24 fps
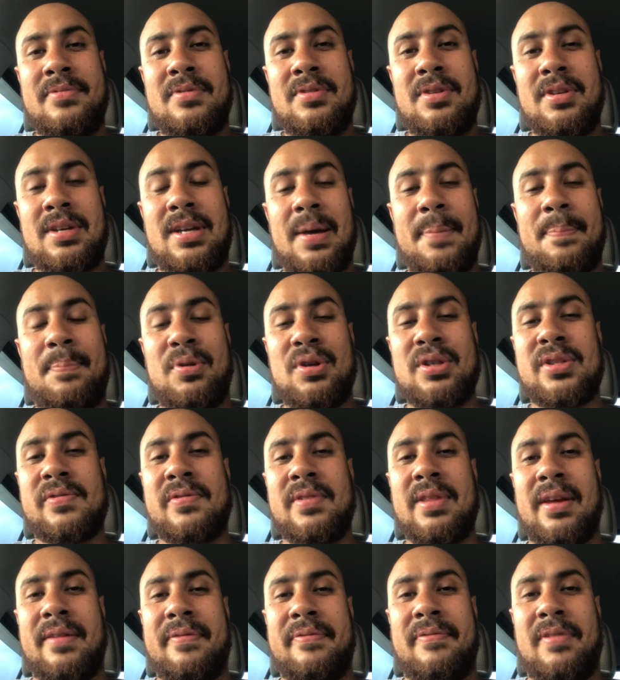you can push
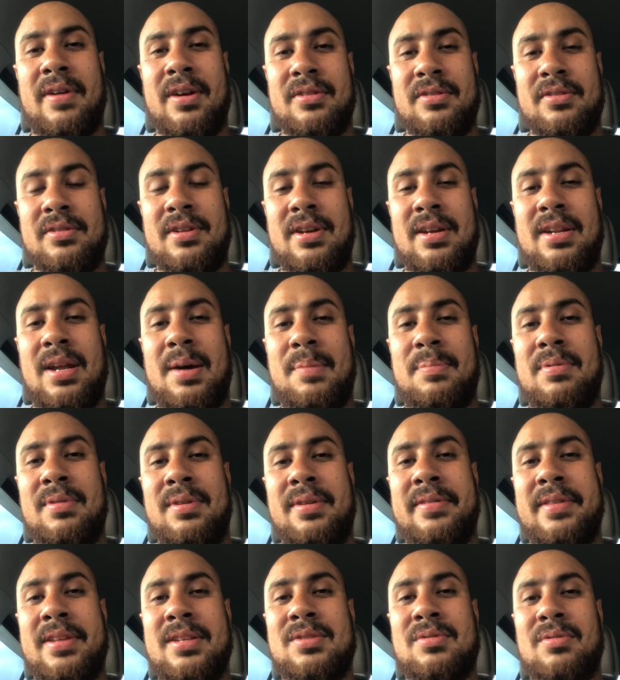for that fight, you know, and I
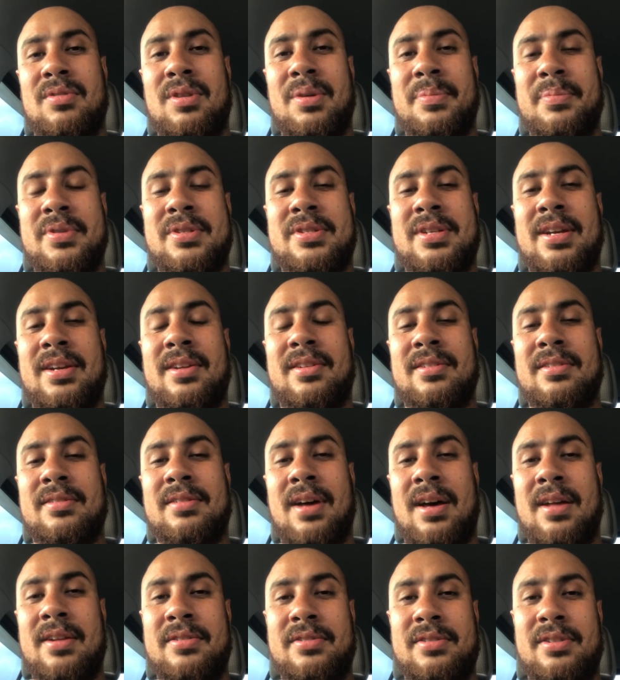believe that's what Lomachenko
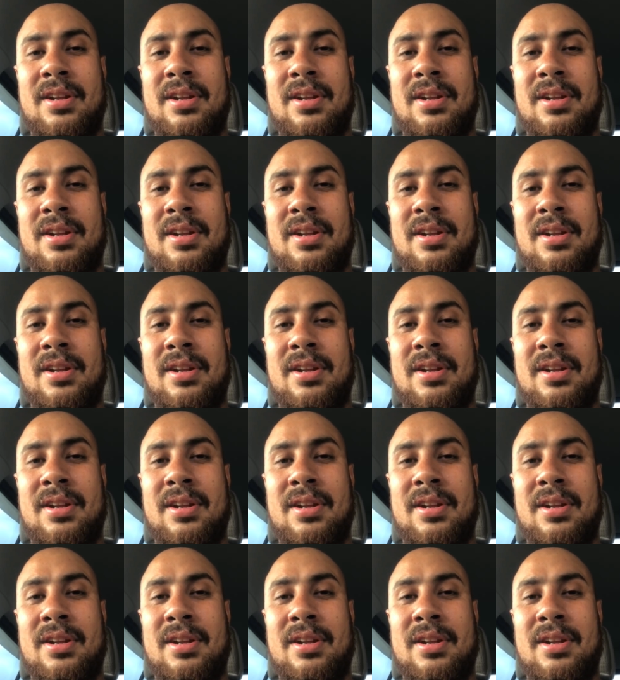done.